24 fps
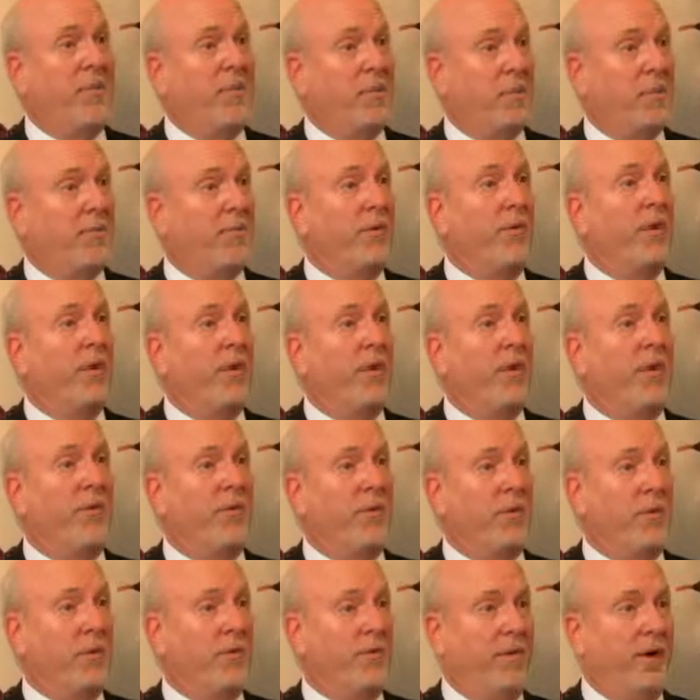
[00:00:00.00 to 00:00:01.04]
prefer
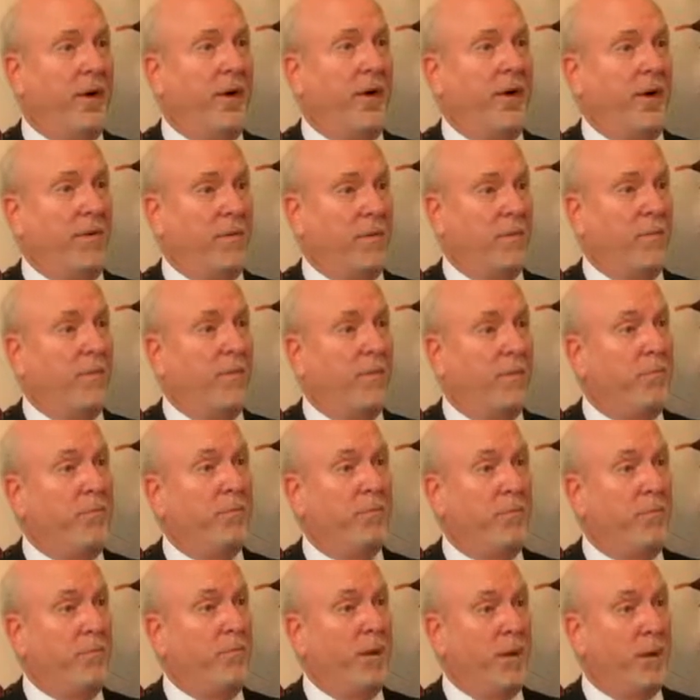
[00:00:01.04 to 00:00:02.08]
for various
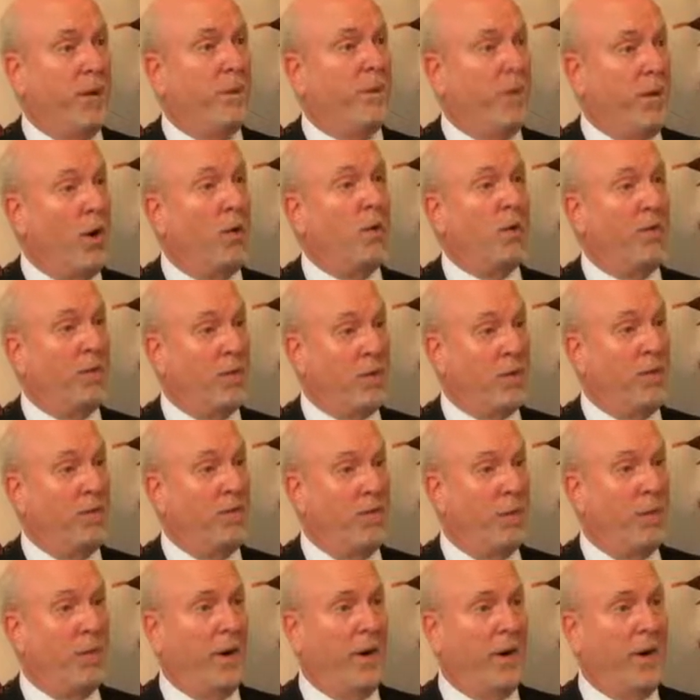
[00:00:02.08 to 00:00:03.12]
components of
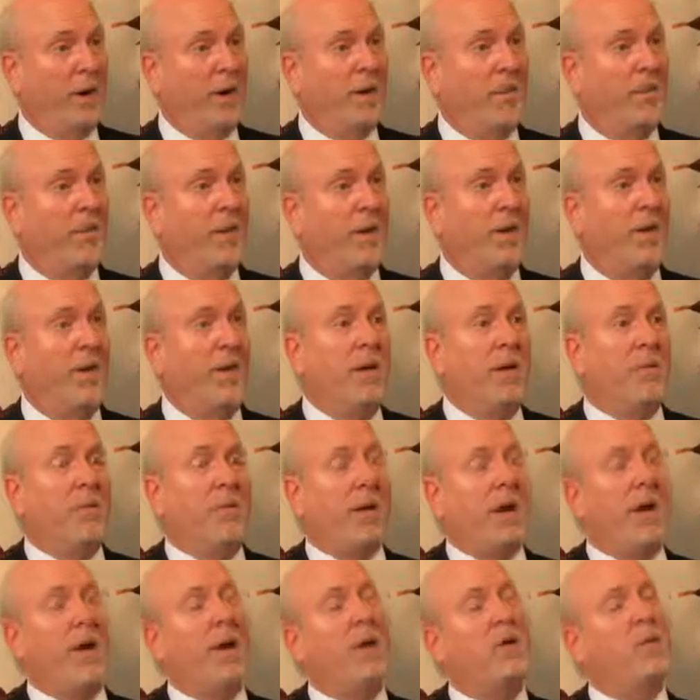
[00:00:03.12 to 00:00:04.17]
the wedding.
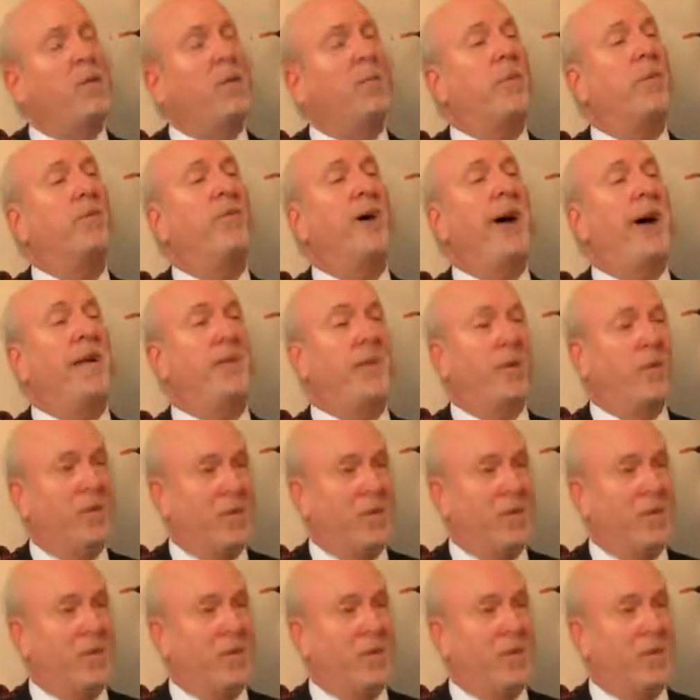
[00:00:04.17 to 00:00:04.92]
But I also provide them